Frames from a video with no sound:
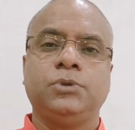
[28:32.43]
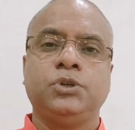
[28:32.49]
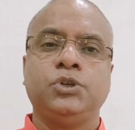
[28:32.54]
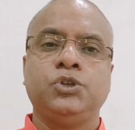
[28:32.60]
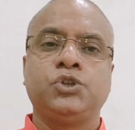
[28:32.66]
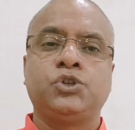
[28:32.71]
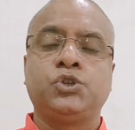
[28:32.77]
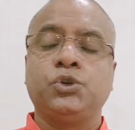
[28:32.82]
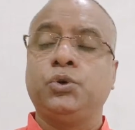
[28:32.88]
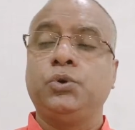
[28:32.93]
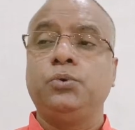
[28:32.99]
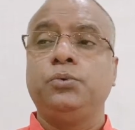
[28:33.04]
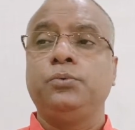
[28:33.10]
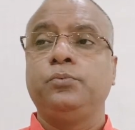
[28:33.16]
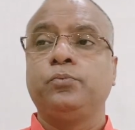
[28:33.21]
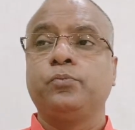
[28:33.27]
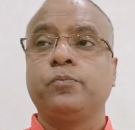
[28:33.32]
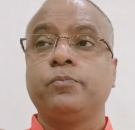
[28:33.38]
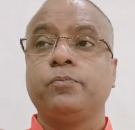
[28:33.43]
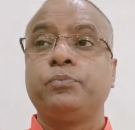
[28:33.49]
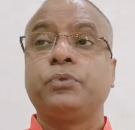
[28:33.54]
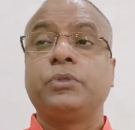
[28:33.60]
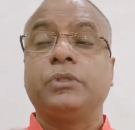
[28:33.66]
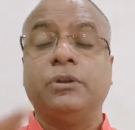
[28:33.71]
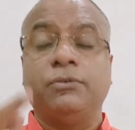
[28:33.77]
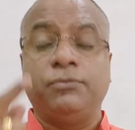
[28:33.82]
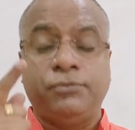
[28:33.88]
So
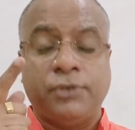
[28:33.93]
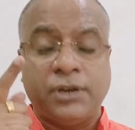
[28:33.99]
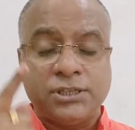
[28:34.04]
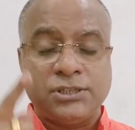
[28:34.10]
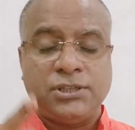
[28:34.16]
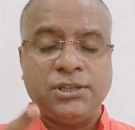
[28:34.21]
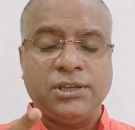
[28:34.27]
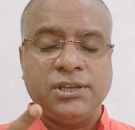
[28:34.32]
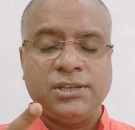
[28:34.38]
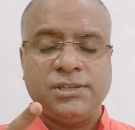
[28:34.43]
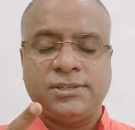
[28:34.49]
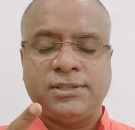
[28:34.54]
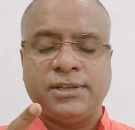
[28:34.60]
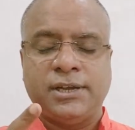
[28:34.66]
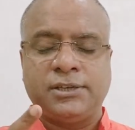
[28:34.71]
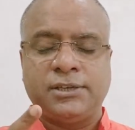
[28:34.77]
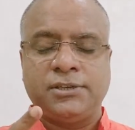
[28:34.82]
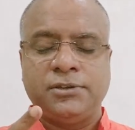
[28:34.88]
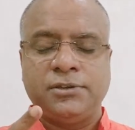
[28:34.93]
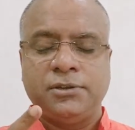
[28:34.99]
the first thing is that